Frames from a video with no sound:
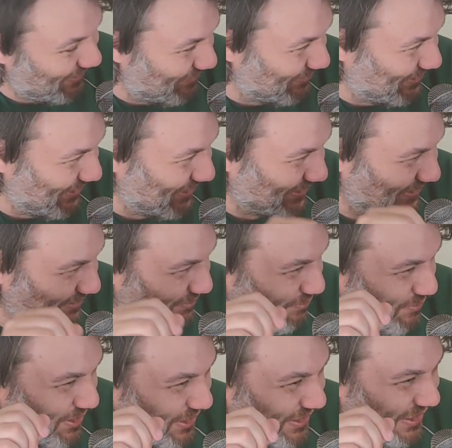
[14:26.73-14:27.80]
Have you seen this?
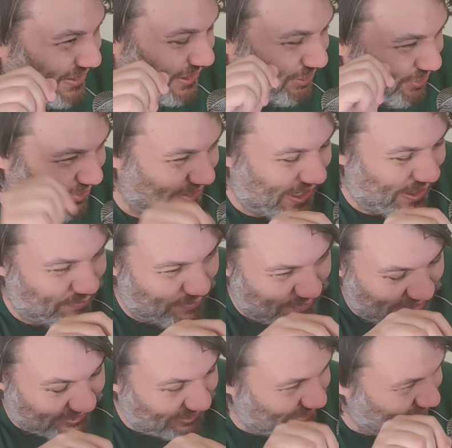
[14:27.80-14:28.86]
Where it's actually got a camera mounted.